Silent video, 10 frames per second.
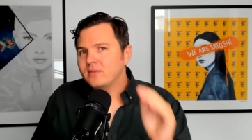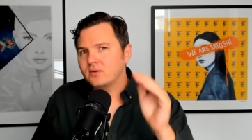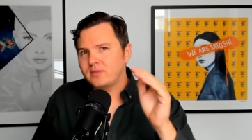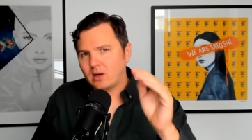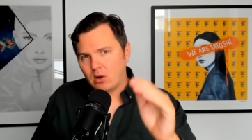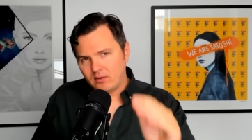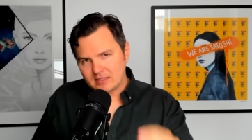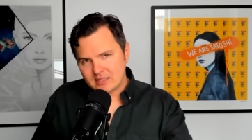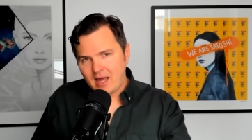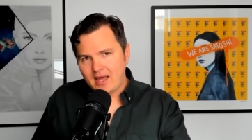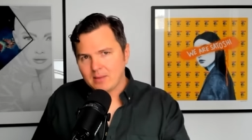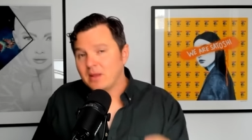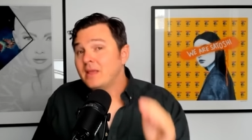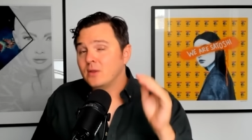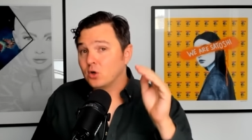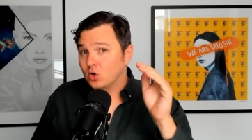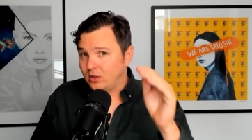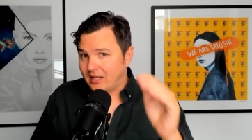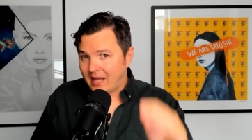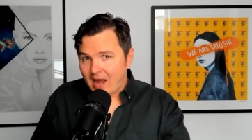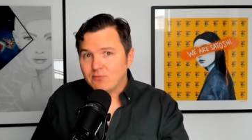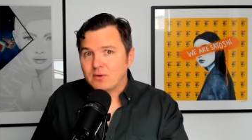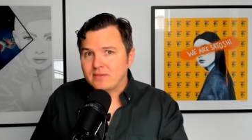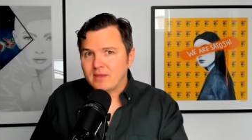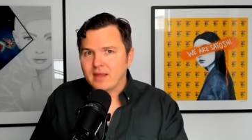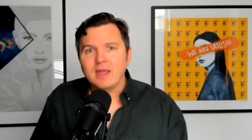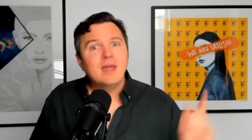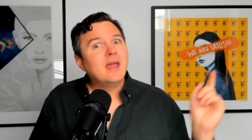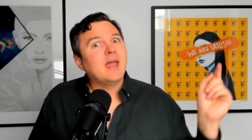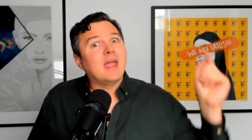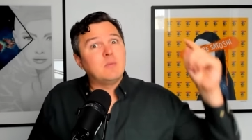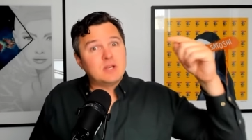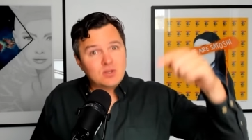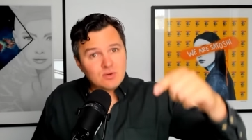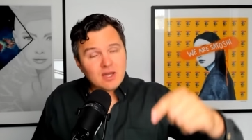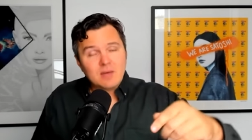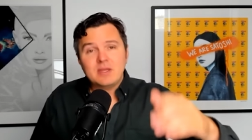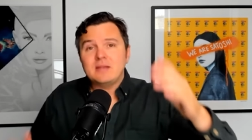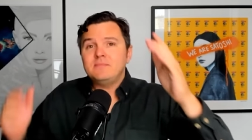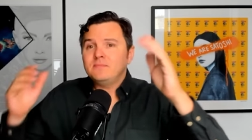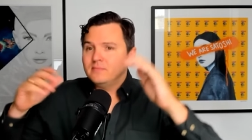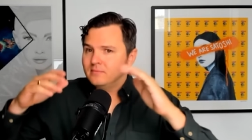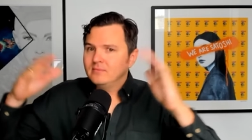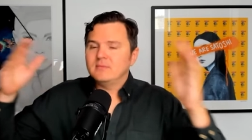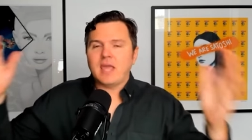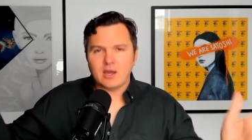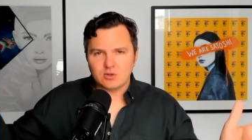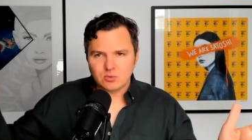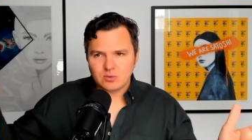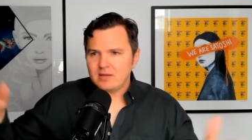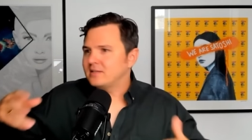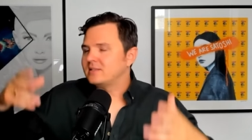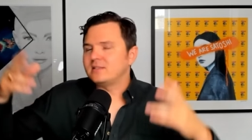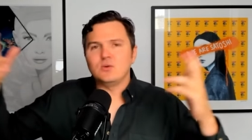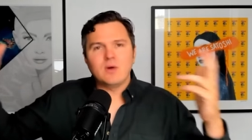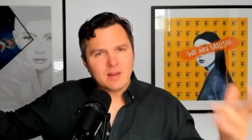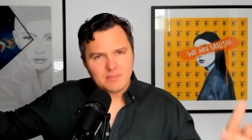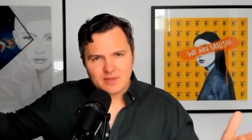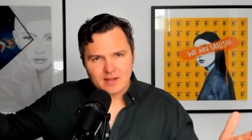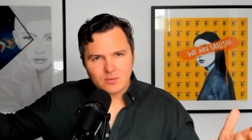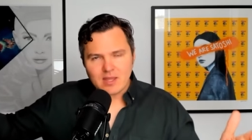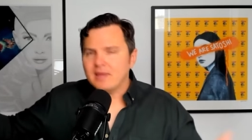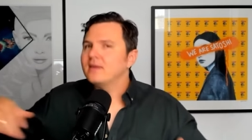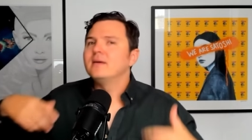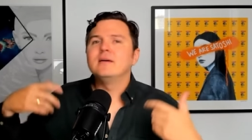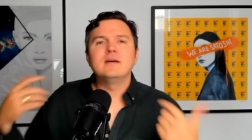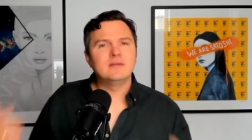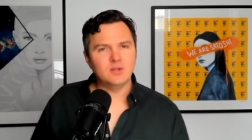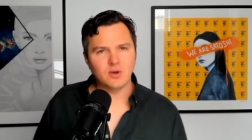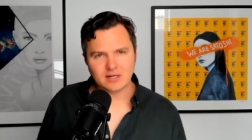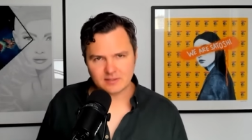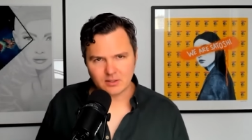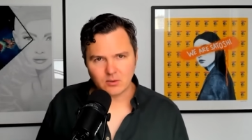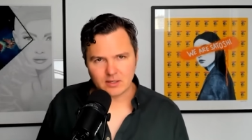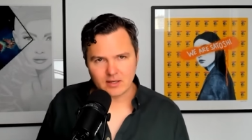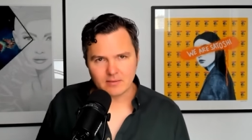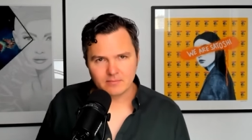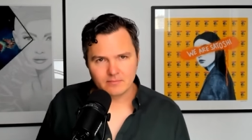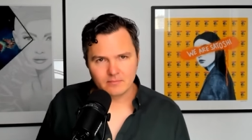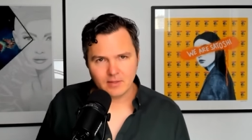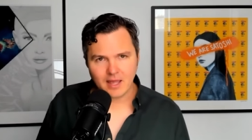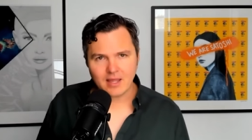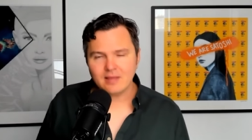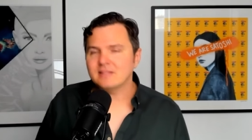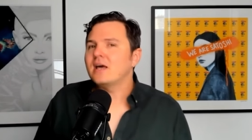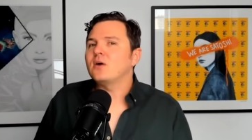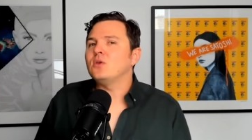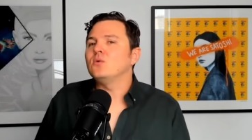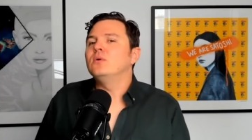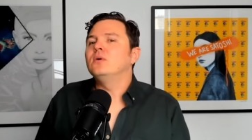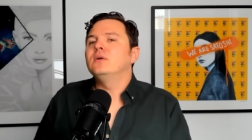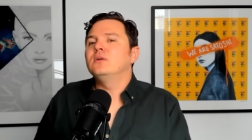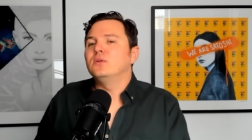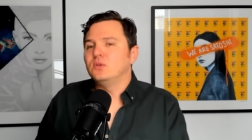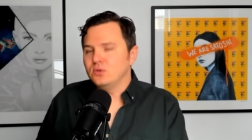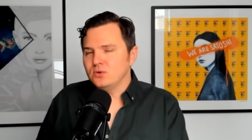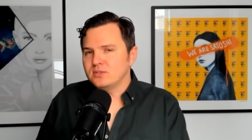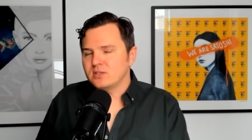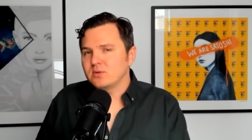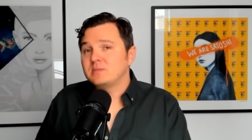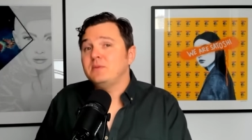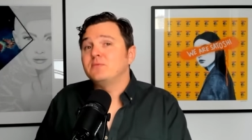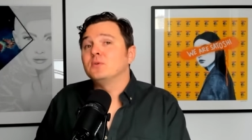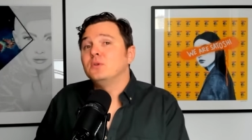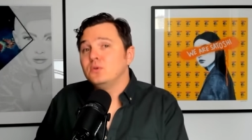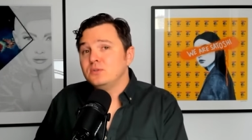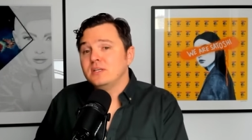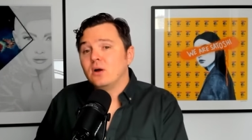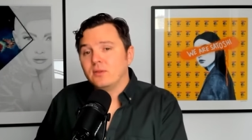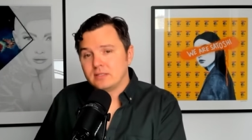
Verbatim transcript: They're there all the time. They're early to everything. And when you come in casually, because it's the new hype thing of the week, you're exit liquidity, okay? That's how you lose. It's a recipe for losing all the